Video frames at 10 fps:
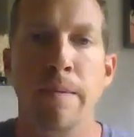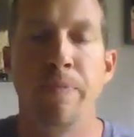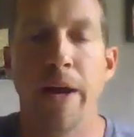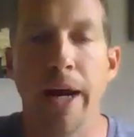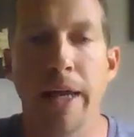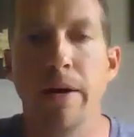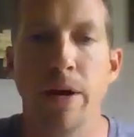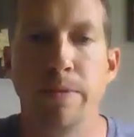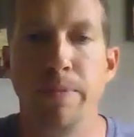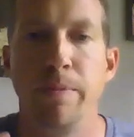I think
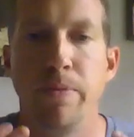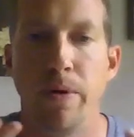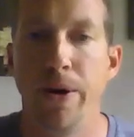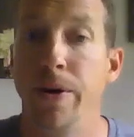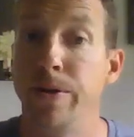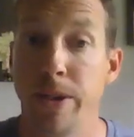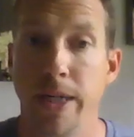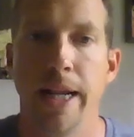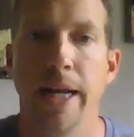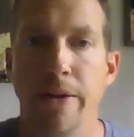once people
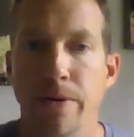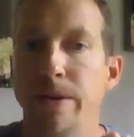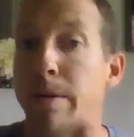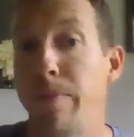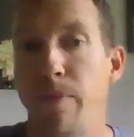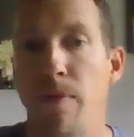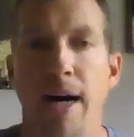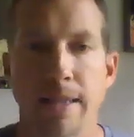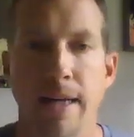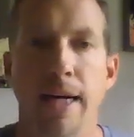understand that there is a
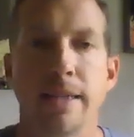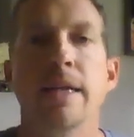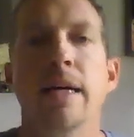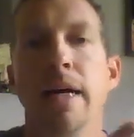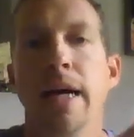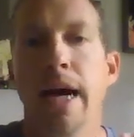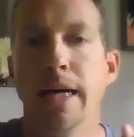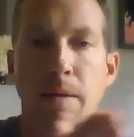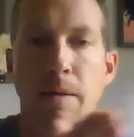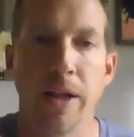process and
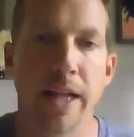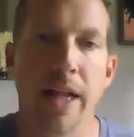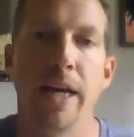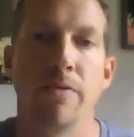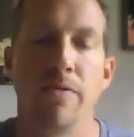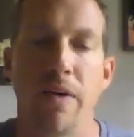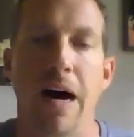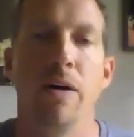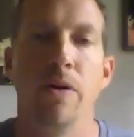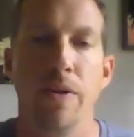something that they can
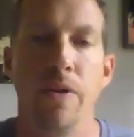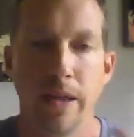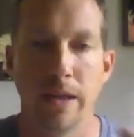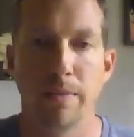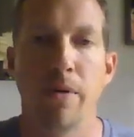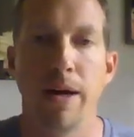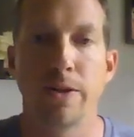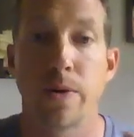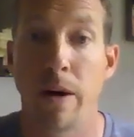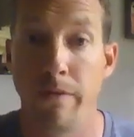follow, they take the
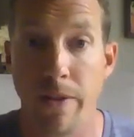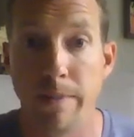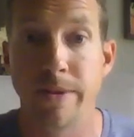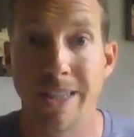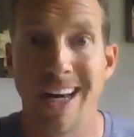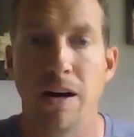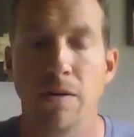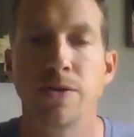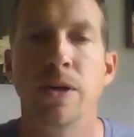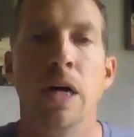pressure off
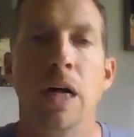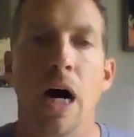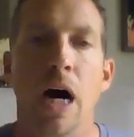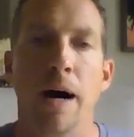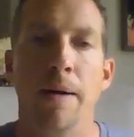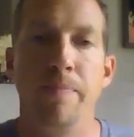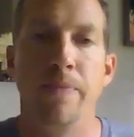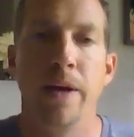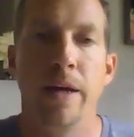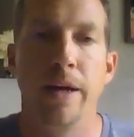themselves.
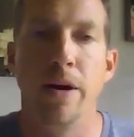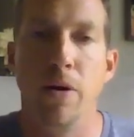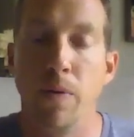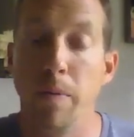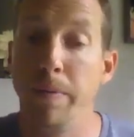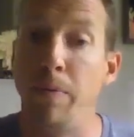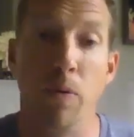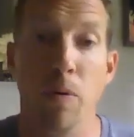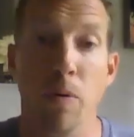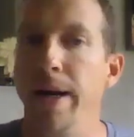Where
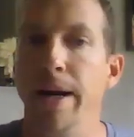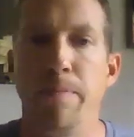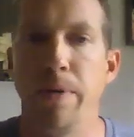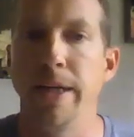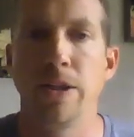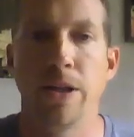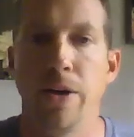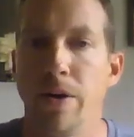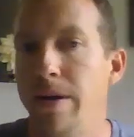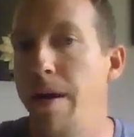people will beat up on each
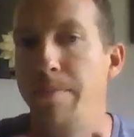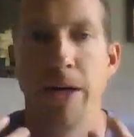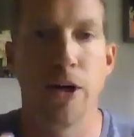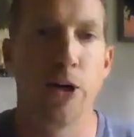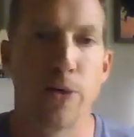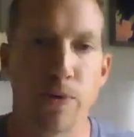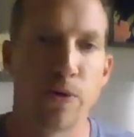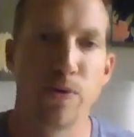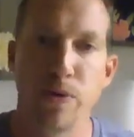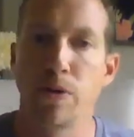other, I'm not being a good
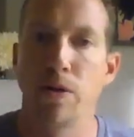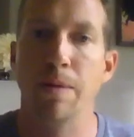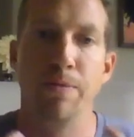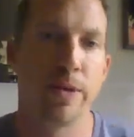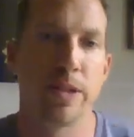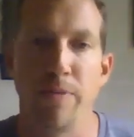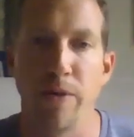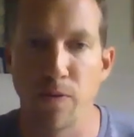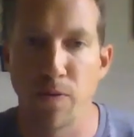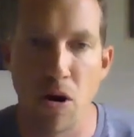recruiter, I'm doing
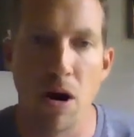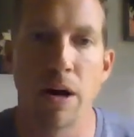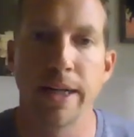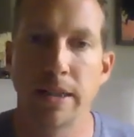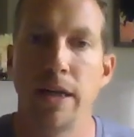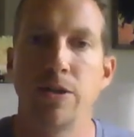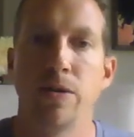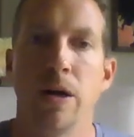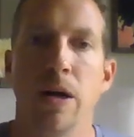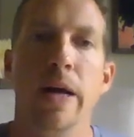something wrong,
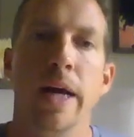etc.